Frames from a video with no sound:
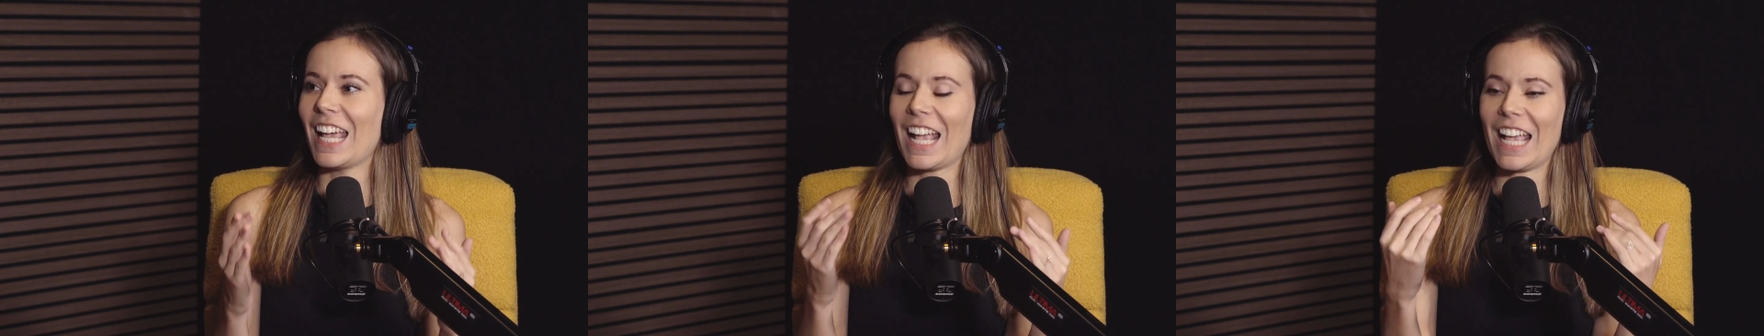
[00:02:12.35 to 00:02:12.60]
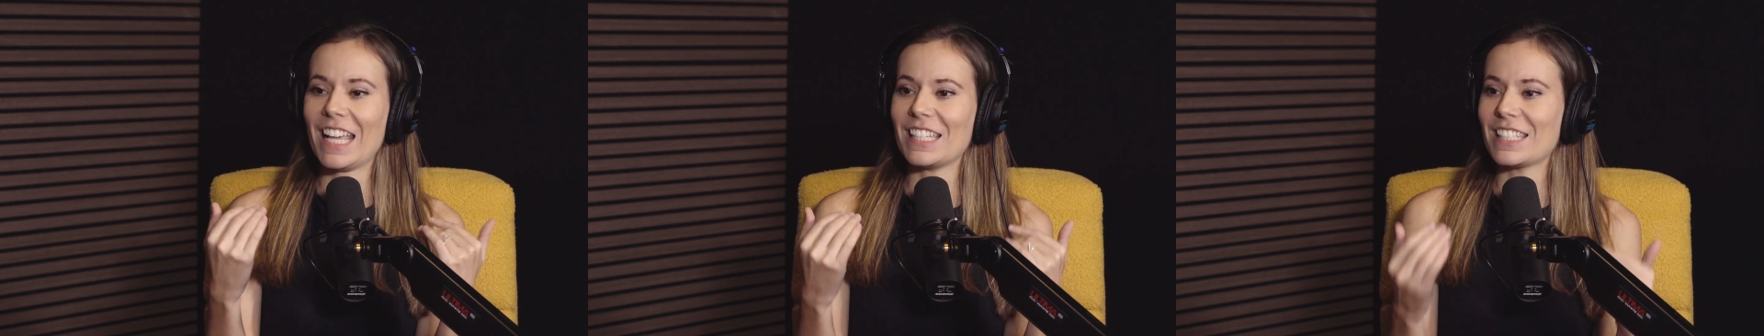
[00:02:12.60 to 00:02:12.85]

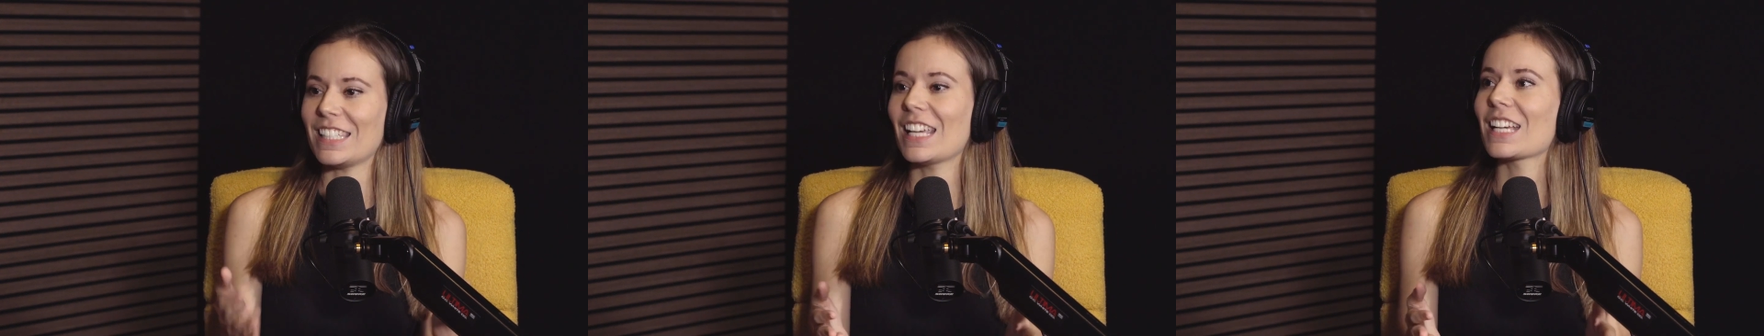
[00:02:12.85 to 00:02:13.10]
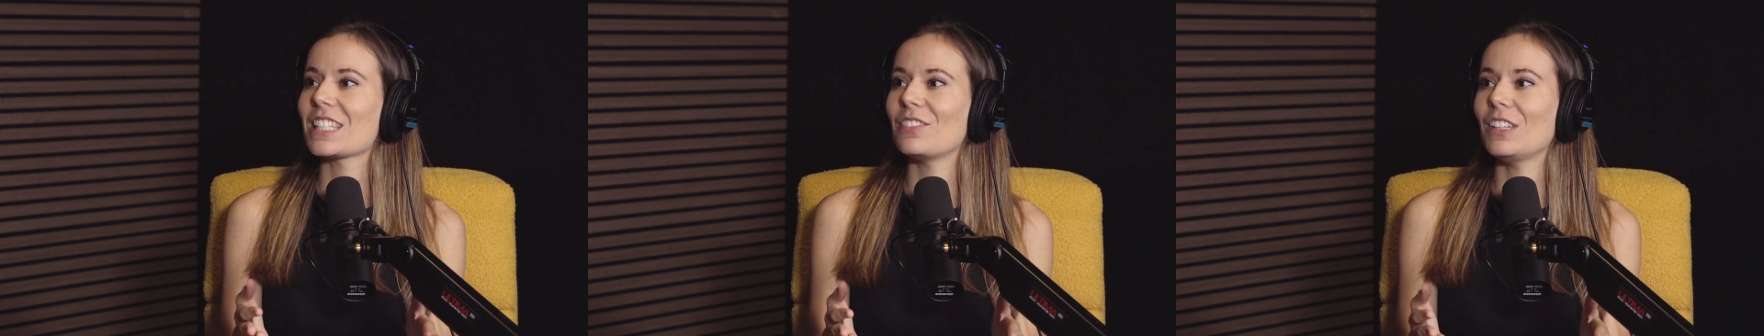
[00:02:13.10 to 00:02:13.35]
a
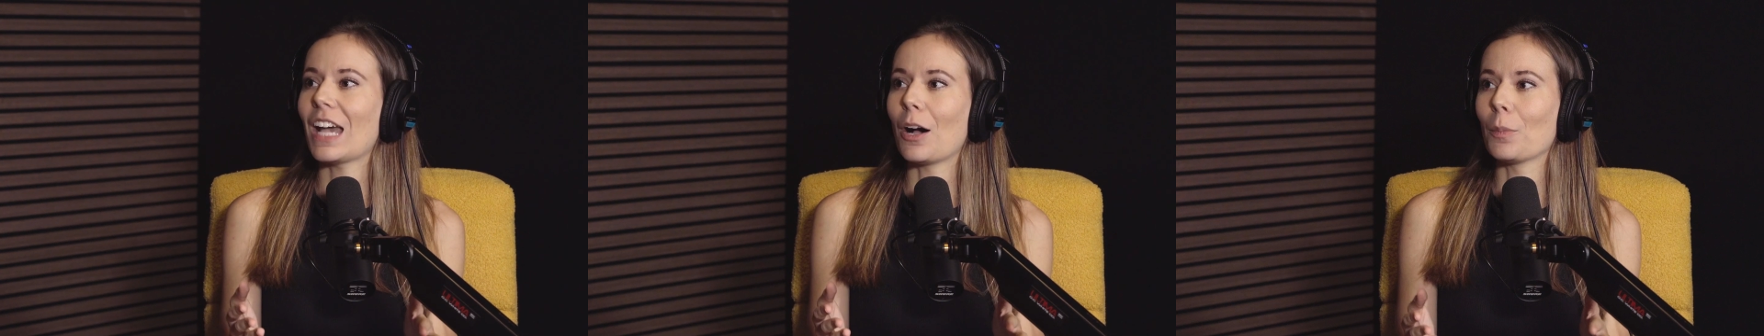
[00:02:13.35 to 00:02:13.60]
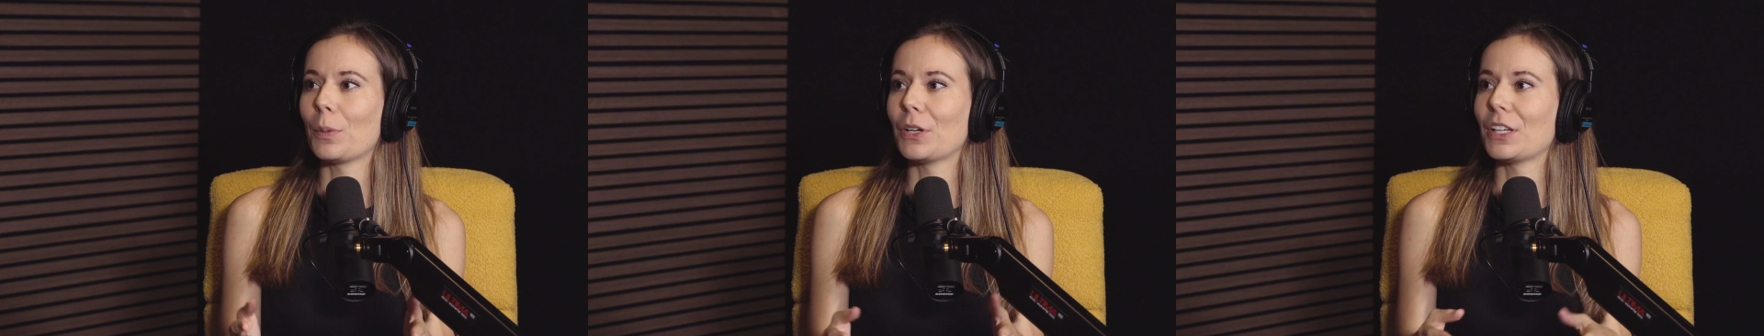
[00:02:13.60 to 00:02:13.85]
CSV
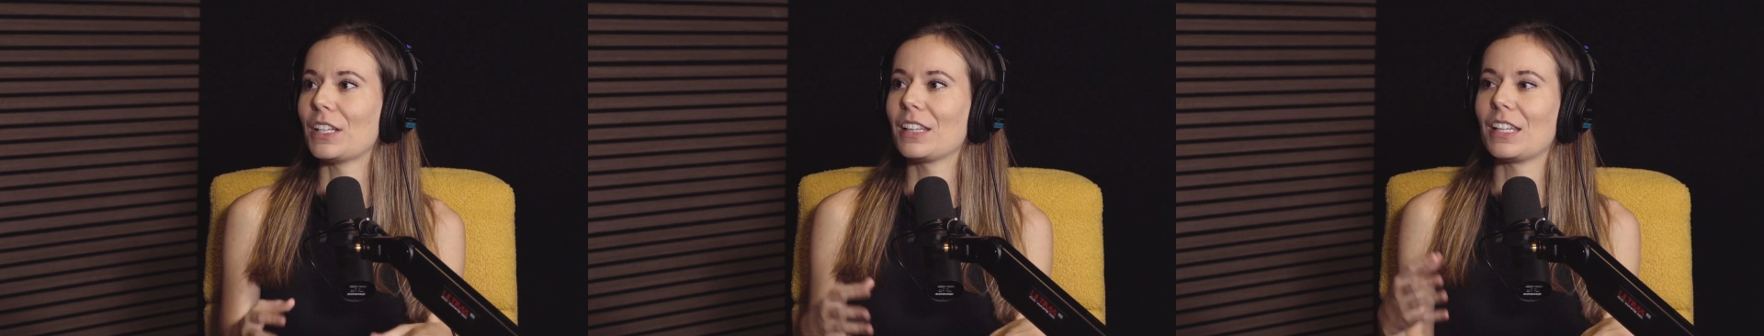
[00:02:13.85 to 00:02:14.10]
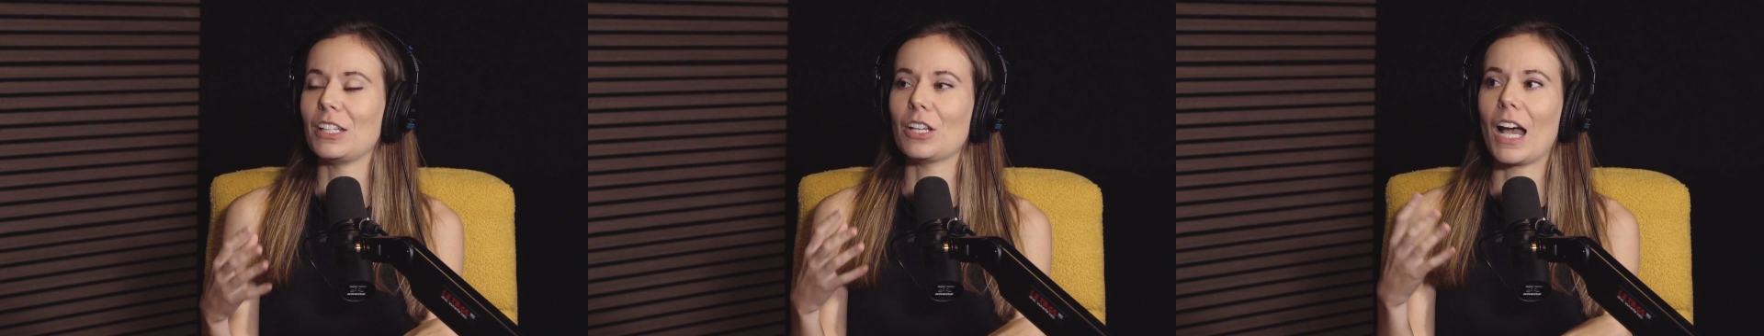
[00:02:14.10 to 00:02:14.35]
output
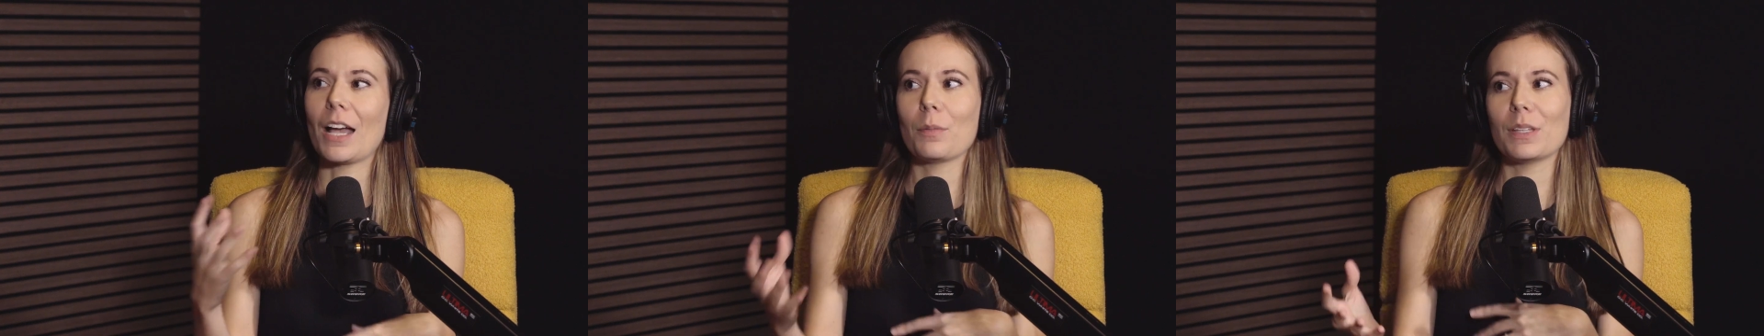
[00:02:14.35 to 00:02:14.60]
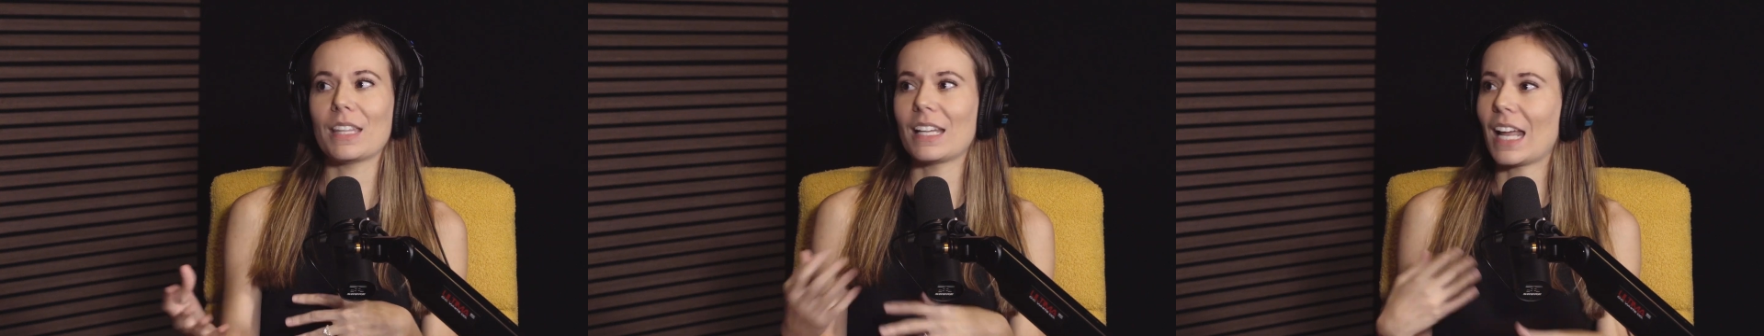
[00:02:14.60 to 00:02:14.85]
that I
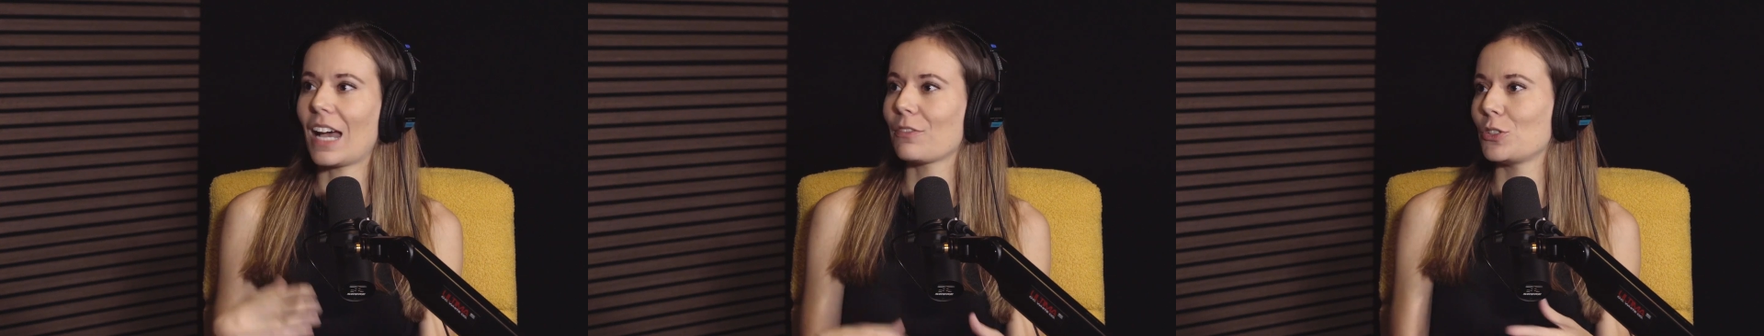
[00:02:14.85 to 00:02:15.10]
would then have